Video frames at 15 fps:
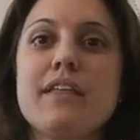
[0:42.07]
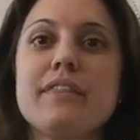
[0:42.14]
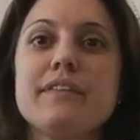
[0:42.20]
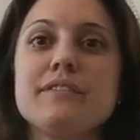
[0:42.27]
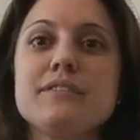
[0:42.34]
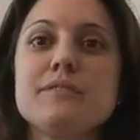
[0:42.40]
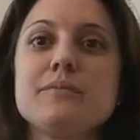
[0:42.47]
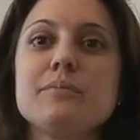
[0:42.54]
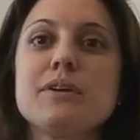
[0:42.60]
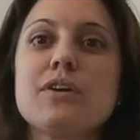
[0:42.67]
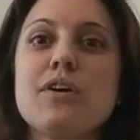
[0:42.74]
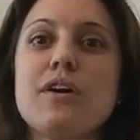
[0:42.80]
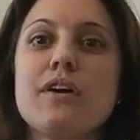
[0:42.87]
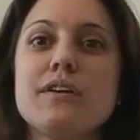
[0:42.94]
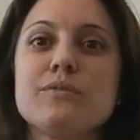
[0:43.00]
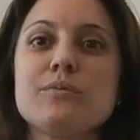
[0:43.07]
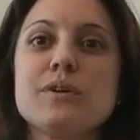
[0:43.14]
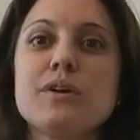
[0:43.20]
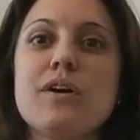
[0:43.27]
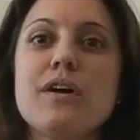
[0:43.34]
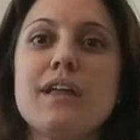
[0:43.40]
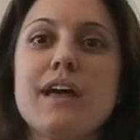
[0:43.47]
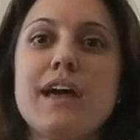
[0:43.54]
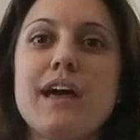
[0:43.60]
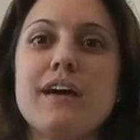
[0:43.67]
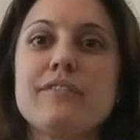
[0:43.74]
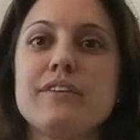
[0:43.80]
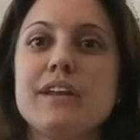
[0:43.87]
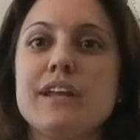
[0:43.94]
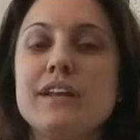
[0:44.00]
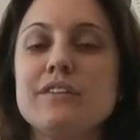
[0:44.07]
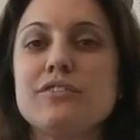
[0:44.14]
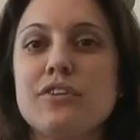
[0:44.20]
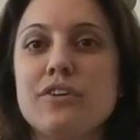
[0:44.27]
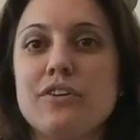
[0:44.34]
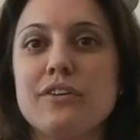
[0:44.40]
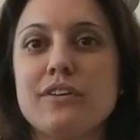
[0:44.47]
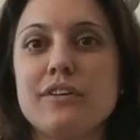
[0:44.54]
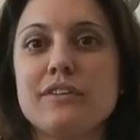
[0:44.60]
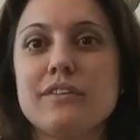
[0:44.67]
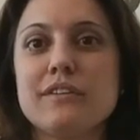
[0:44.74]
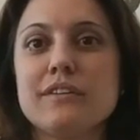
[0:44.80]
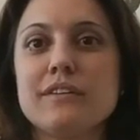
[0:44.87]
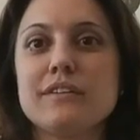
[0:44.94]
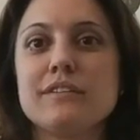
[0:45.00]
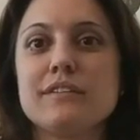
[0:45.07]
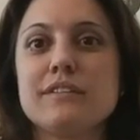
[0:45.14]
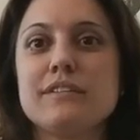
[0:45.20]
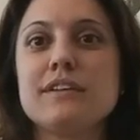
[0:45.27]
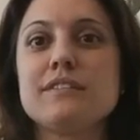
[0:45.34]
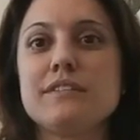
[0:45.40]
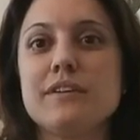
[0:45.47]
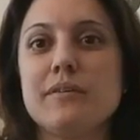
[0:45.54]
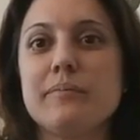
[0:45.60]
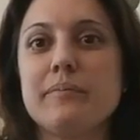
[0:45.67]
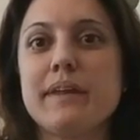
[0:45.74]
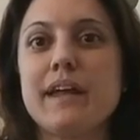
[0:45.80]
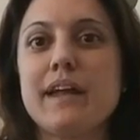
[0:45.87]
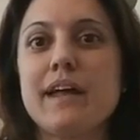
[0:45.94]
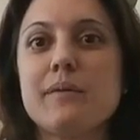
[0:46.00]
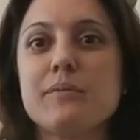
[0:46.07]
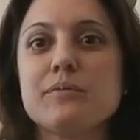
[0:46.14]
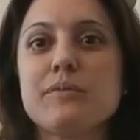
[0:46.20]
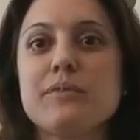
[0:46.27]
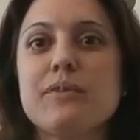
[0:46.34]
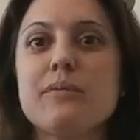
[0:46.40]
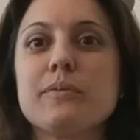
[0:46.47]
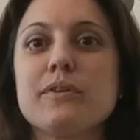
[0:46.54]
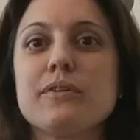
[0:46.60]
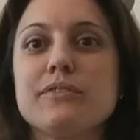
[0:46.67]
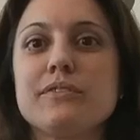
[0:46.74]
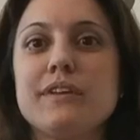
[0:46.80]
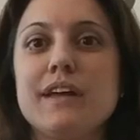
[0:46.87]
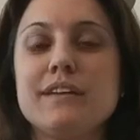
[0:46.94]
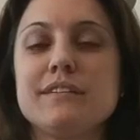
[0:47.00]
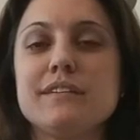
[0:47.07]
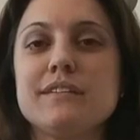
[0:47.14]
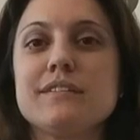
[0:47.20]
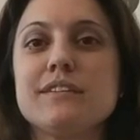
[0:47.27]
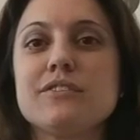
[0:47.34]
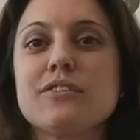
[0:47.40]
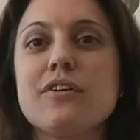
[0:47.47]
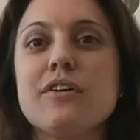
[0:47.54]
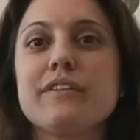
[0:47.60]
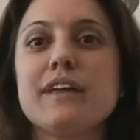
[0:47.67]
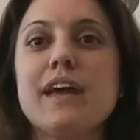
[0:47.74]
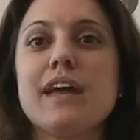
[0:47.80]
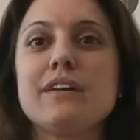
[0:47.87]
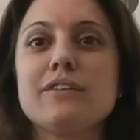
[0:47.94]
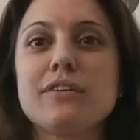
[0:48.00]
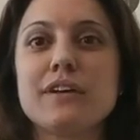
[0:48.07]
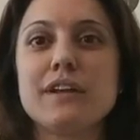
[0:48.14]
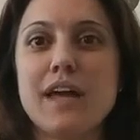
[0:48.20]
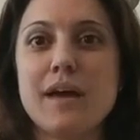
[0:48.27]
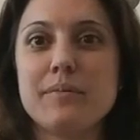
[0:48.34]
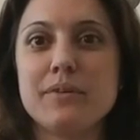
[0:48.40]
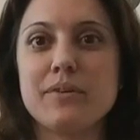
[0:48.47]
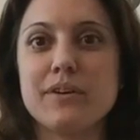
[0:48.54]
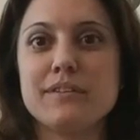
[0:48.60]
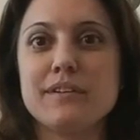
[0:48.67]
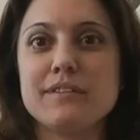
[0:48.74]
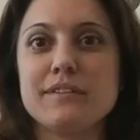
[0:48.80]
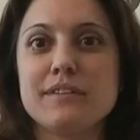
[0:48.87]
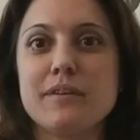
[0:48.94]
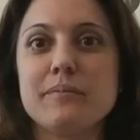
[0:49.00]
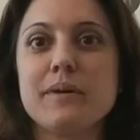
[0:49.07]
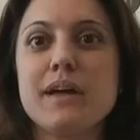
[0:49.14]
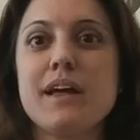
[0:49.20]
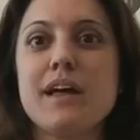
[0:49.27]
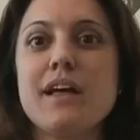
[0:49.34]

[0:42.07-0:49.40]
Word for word: This is because we all have an internal system that helps with homeostasis. It's called the endocannabinoid system.